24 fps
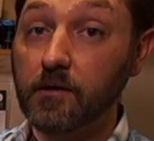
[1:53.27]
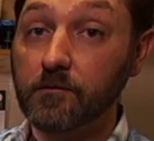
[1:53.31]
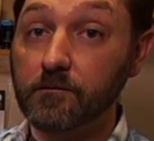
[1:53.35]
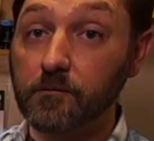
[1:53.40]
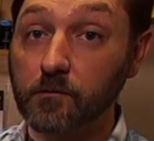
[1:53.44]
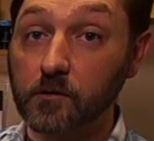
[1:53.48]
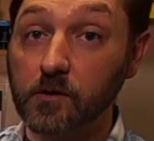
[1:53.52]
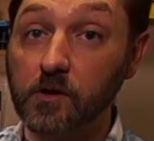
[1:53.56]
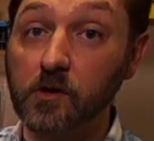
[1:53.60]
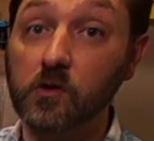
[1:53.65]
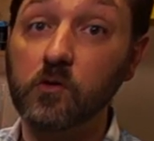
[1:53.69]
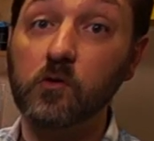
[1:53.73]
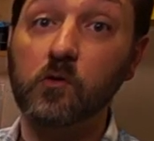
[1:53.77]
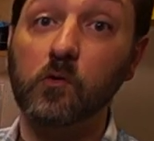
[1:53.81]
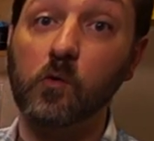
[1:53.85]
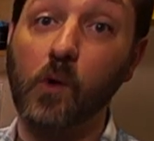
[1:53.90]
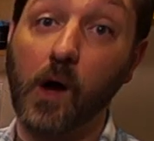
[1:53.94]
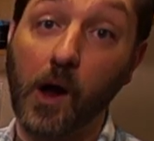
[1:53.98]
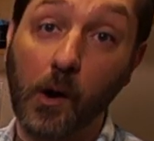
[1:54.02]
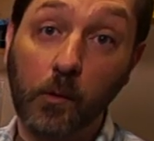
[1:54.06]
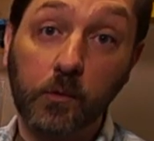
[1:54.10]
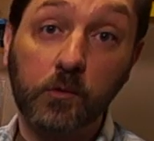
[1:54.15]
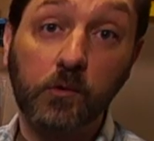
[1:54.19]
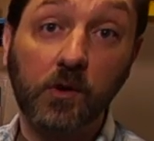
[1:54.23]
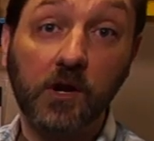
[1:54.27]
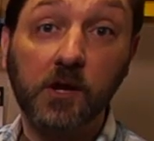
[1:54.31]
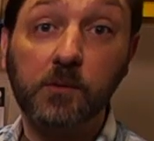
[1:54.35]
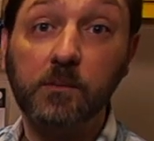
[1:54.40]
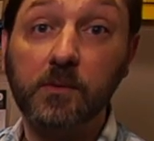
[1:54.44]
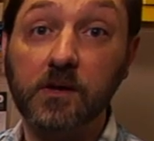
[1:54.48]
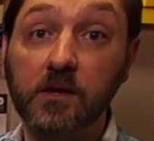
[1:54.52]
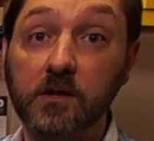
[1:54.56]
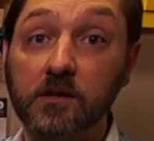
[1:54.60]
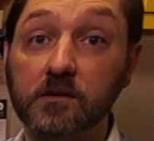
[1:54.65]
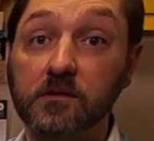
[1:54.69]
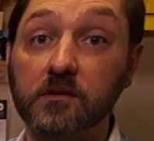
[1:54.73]
For you, I would
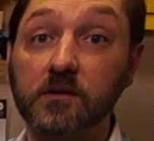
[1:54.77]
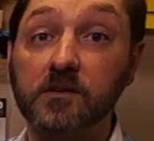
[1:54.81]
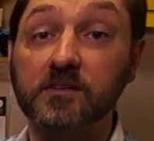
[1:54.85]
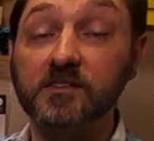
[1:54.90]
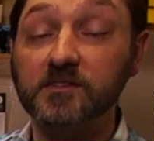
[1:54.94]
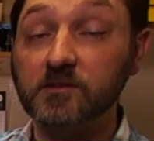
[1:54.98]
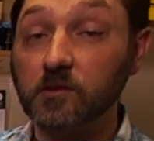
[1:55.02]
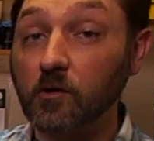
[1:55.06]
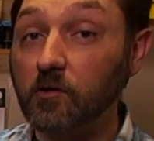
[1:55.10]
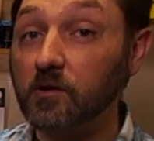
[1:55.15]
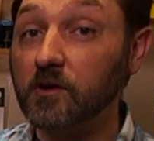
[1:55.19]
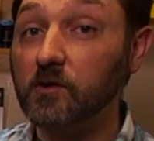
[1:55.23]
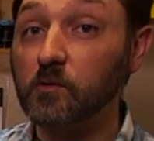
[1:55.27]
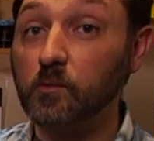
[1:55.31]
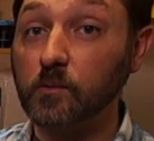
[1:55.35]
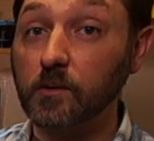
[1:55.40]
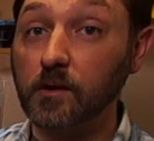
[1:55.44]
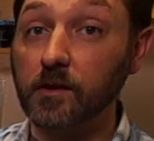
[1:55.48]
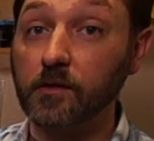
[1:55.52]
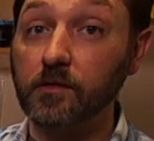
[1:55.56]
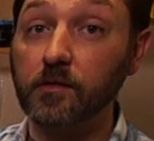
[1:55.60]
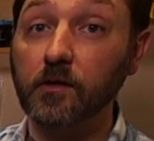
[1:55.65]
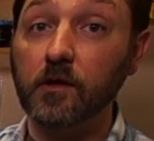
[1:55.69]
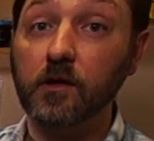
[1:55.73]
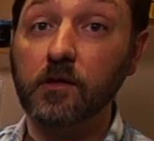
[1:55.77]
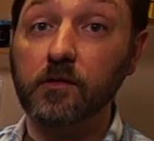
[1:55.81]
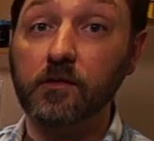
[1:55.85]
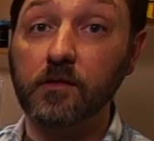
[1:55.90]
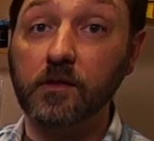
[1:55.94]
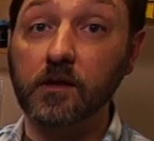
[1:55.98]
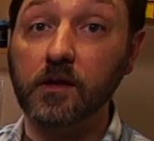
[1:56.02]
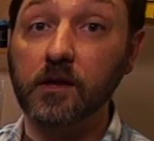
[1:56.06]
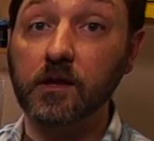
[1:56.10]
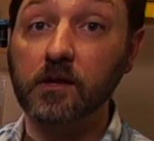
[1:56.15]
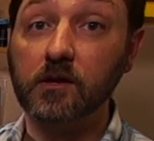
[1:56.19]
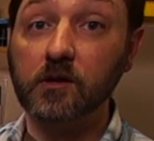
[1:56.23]
recommend starting with
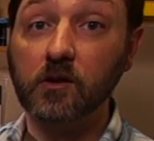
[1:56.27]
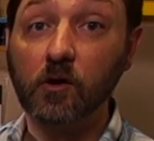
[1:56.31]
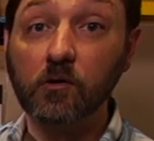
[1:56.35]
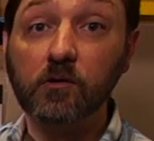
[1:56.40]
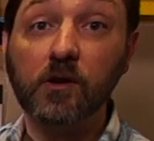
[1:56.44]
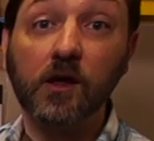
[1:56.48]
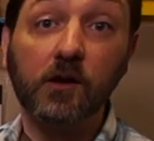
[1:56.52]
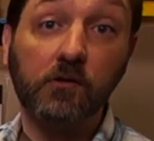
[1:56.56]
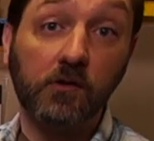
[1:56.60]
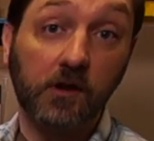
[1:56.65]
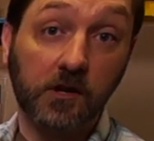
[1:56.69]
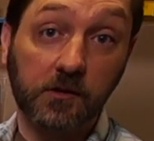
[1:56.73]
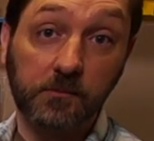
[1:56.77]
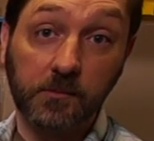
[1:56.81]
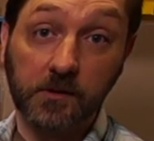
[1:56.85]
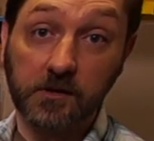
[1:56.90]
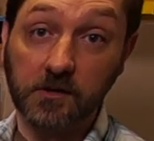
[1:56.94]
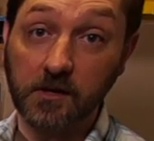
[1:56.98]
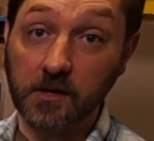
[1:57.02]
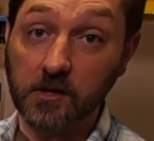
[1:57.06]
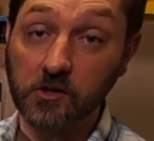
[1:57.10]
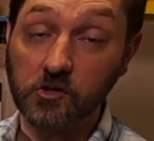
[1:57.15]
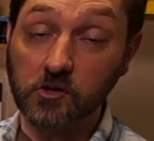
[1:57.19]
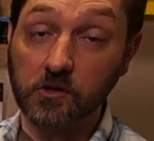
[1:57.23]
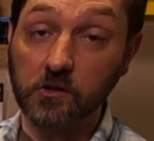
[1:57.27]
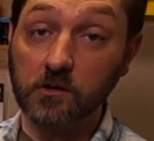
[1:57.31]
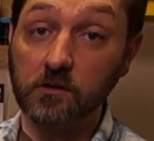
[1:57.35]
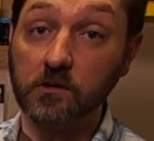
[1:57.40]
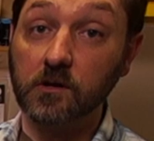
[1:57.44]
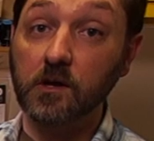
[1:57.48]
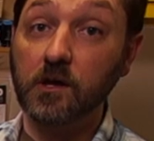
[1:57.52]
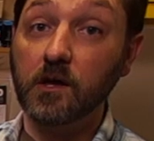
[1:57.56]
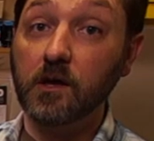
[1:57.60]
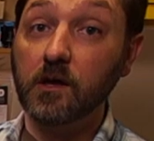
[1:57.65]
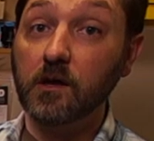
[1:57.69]
the Kodak recommendation